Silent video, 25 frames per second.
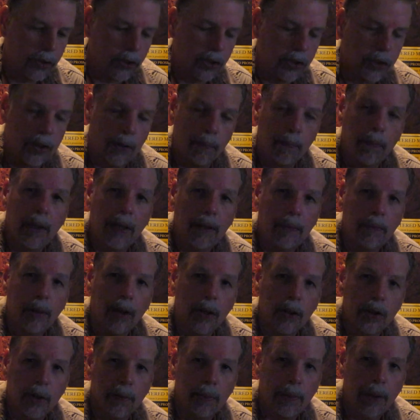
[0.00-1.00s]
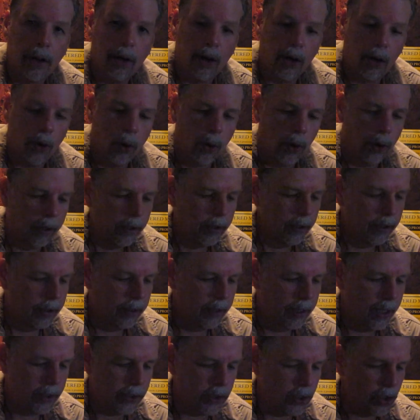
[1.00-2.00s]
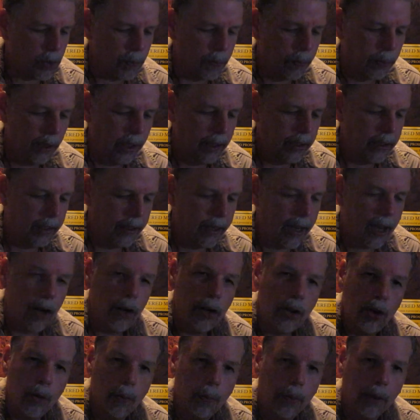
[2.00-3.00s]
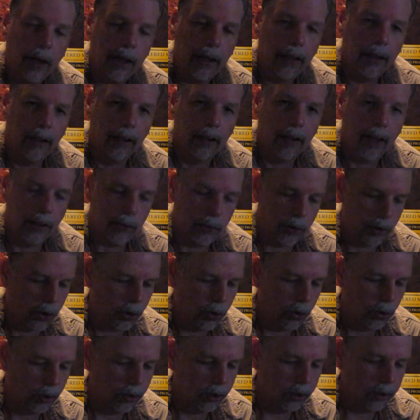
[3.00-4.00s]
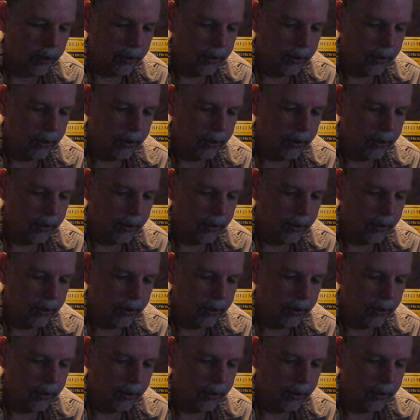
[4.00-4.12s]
this is a big bunch of paracord. It's just braided how you braid electrical